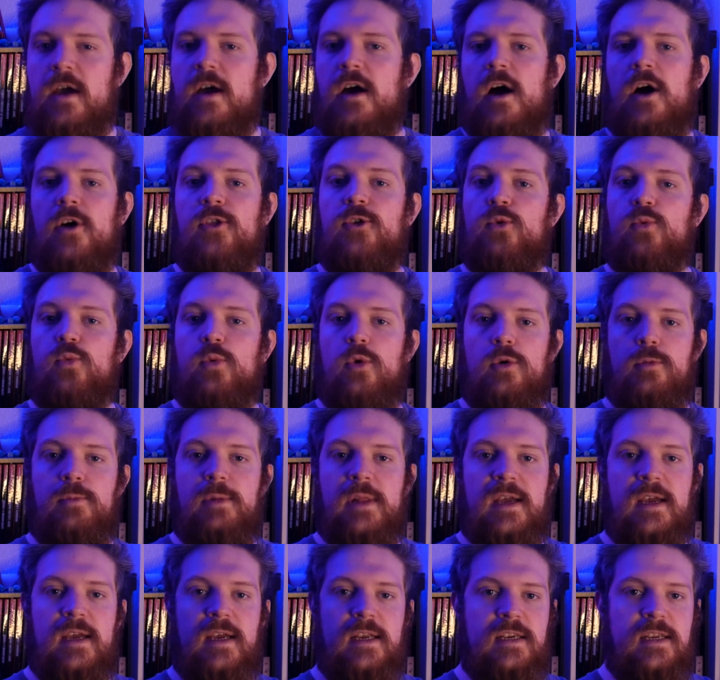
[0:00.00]
Other
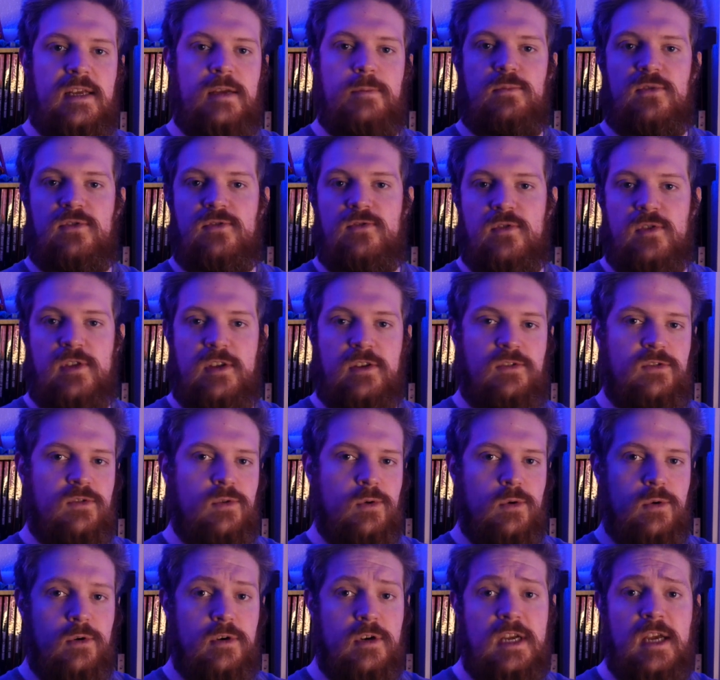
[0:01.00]
roleplay tips for this
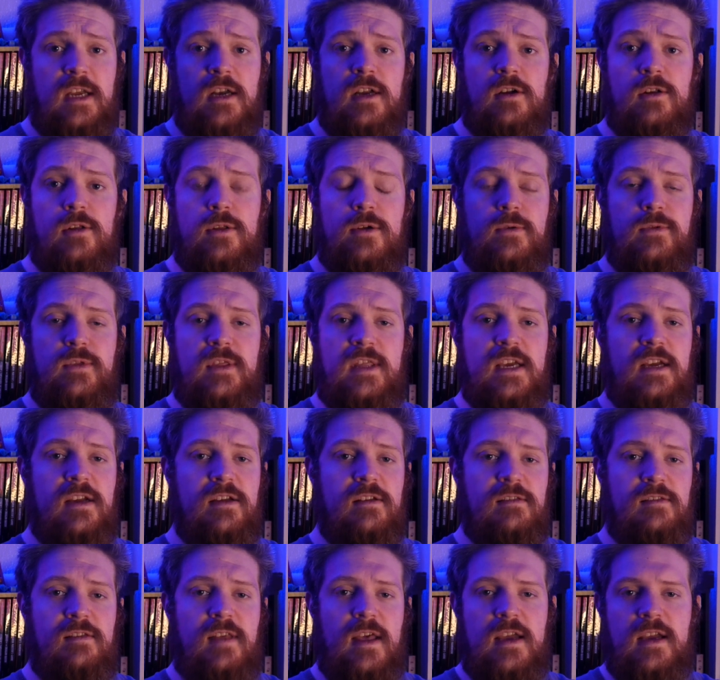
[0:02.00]
sword can include
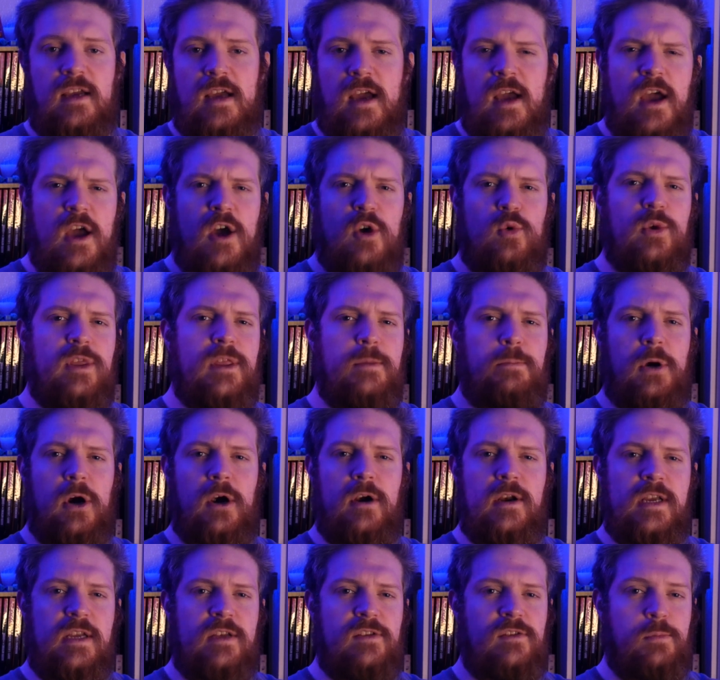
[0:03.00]
things like when the
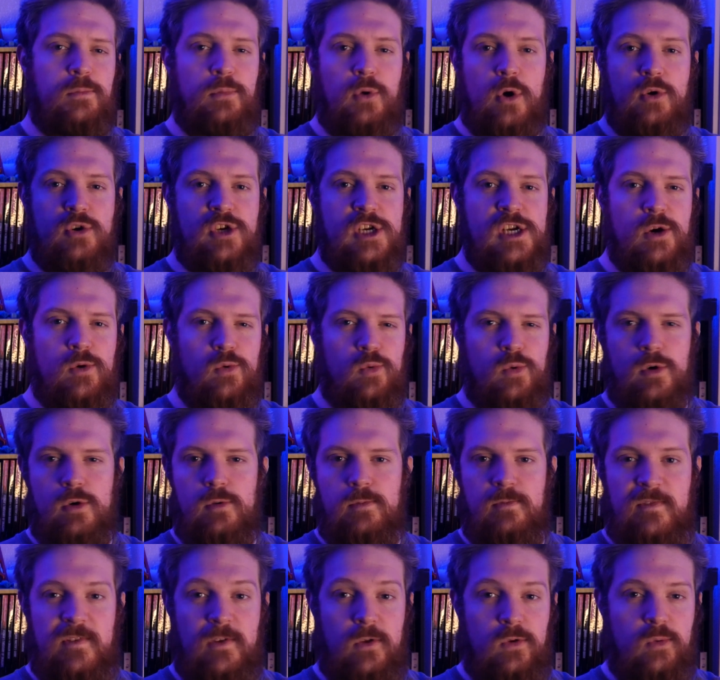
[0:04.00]
party is approaching a
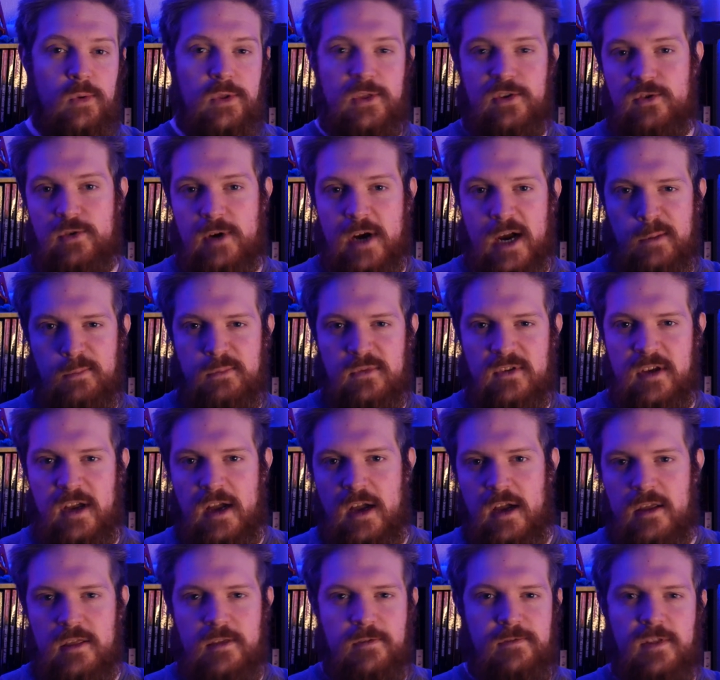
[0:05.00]
room filled with traps,
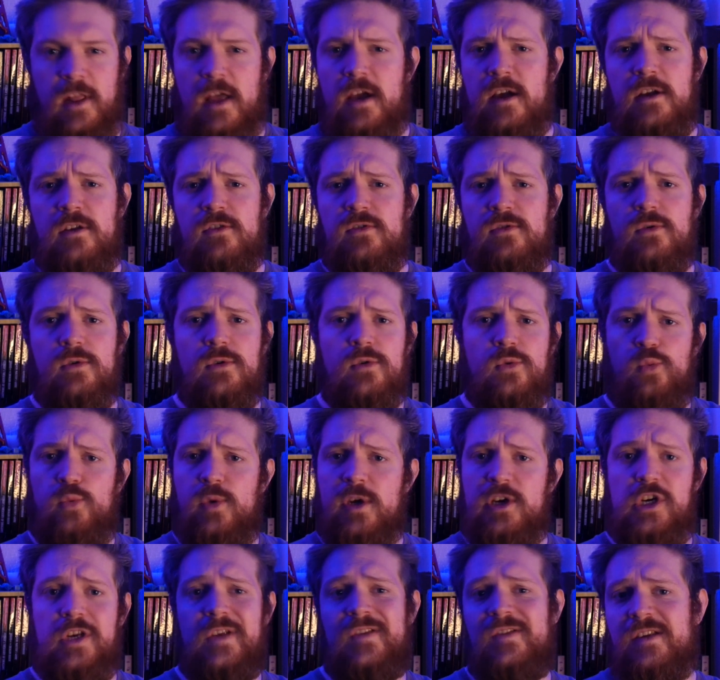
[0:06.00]
the flying sword
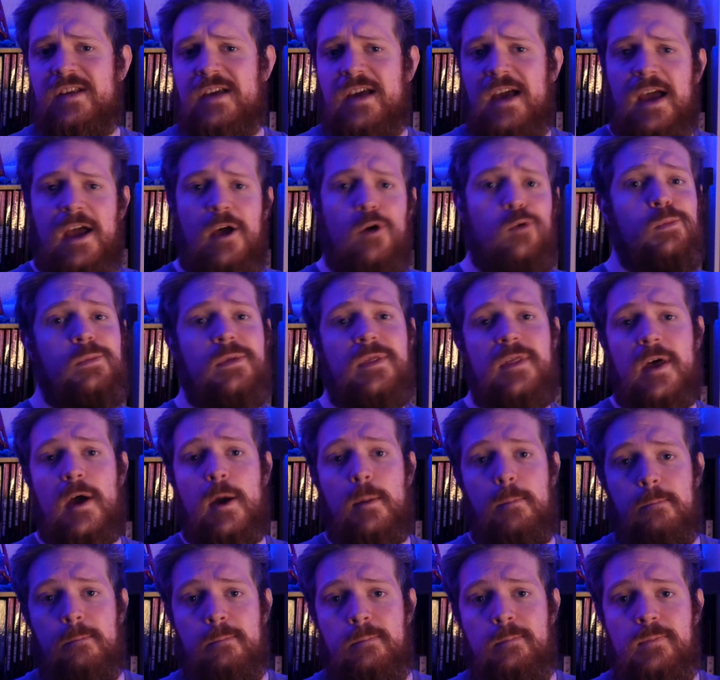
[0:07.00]
wishes to help
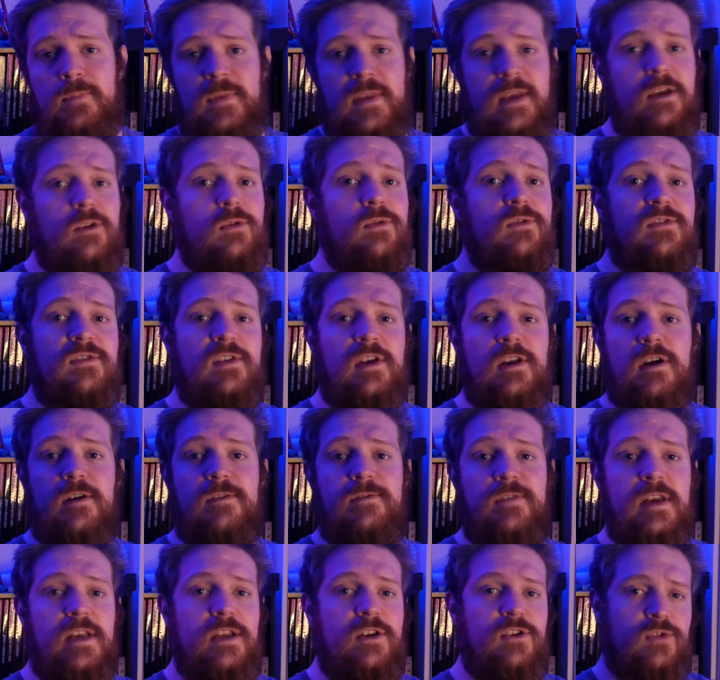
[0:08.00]
them. It'll set
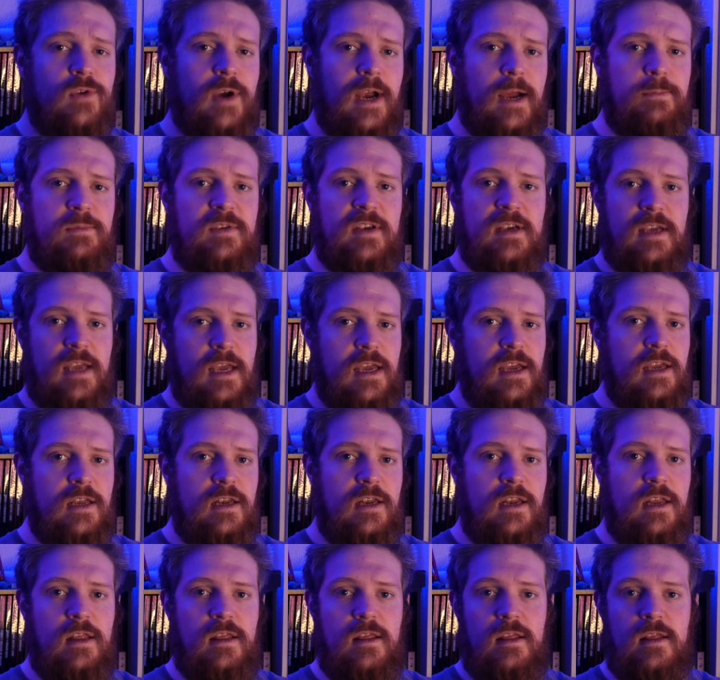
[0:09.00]
off any traps it
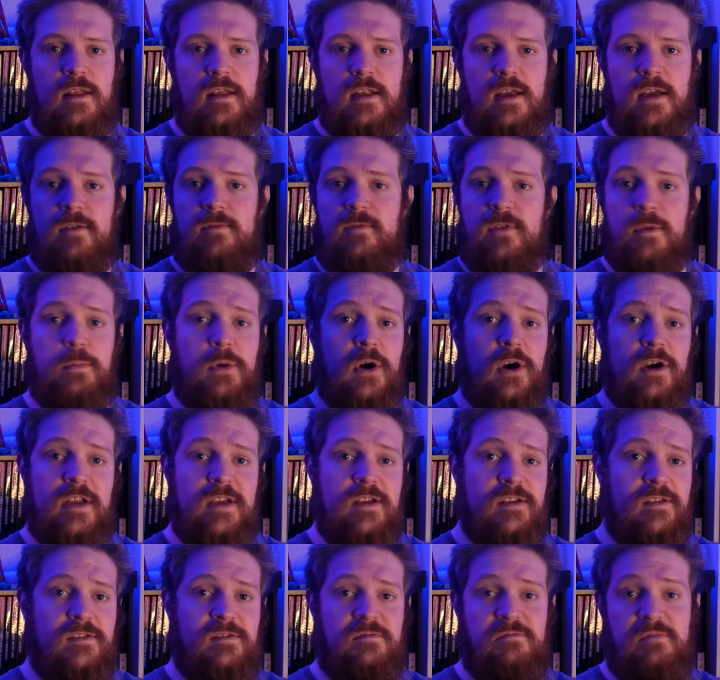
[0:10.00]
can, and if the
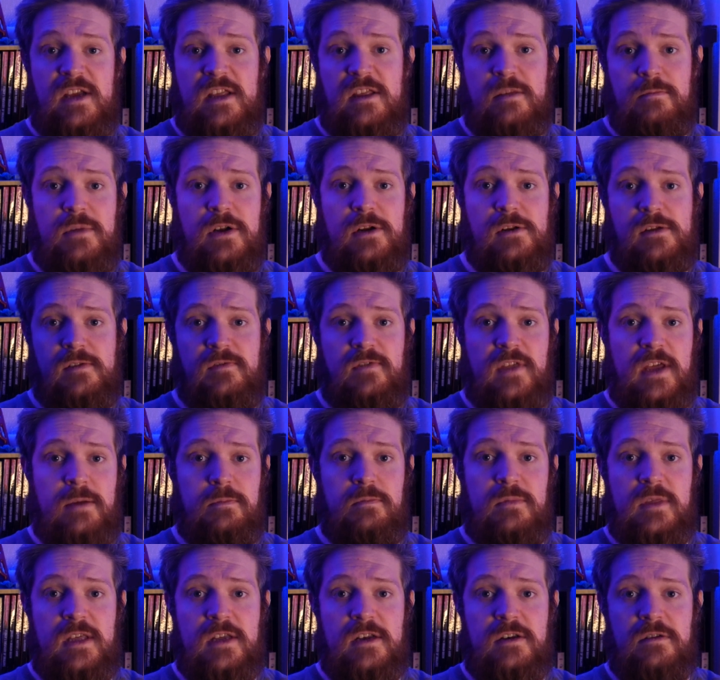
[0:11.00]
party is in the middle of
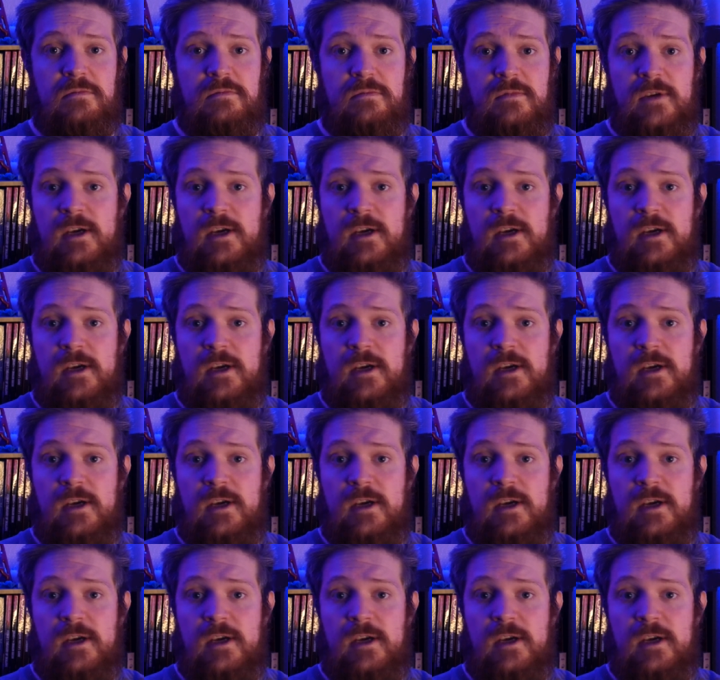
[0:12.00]
them, then